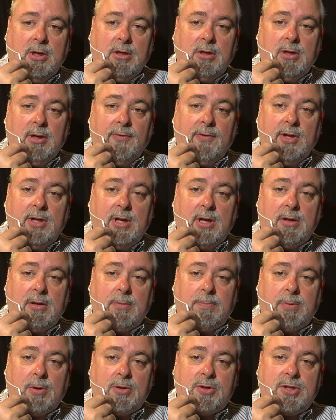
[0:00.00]
You have
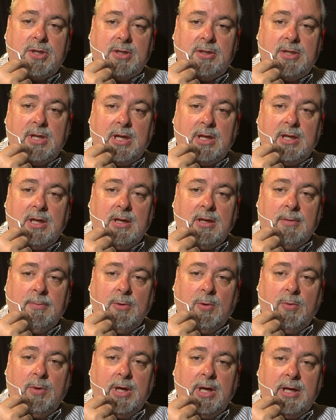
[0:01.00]
another person taking him
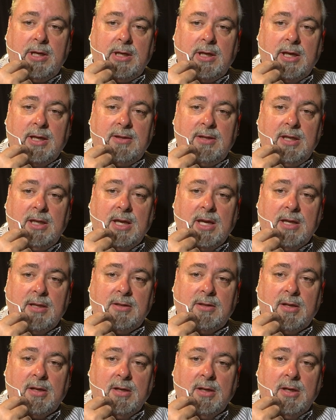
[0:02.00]
away at the
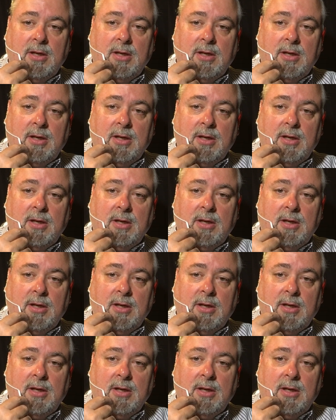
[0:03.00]
end.